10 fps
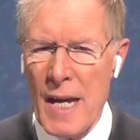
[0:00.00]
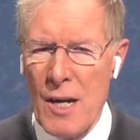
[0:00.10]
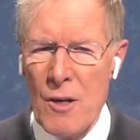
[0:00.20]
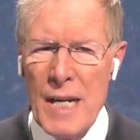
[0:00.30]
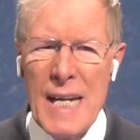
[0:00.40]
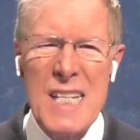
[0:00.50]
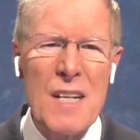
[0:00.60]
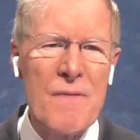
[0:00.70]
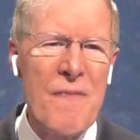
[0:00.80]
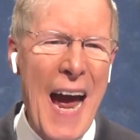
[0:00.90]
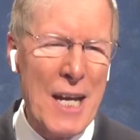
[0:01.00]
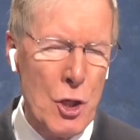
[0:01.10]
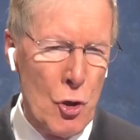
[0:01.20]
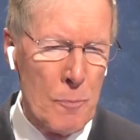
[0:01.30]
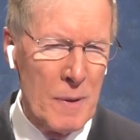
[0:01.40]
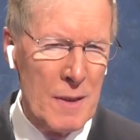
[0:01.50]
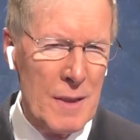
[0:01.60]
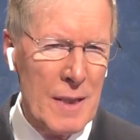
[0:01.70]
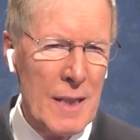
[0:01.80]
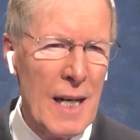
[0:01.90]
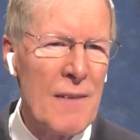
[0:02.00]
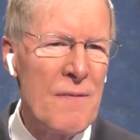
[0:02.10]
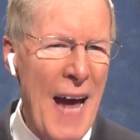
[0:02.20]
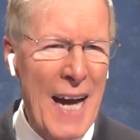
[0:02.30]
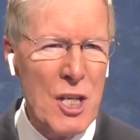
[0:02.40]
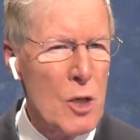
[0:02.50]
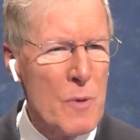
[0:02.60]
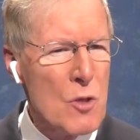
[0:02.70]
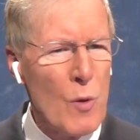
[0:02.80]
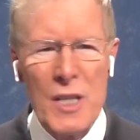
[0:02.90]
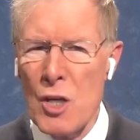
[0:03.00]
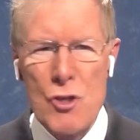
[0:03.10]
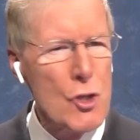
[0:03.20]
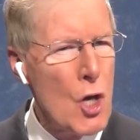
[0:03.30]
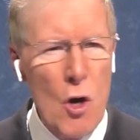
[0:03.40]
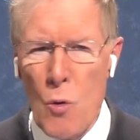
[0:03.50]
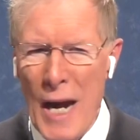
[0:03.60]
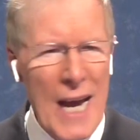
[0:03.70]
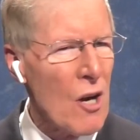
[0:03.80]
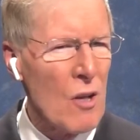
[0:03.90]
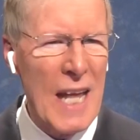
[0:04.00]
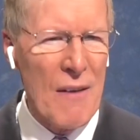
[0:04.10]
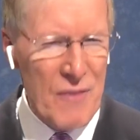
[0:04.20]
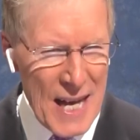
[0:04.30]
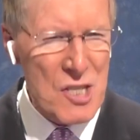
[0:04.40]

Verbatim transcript: air is a vacuum. A vacuum is when there's no air left.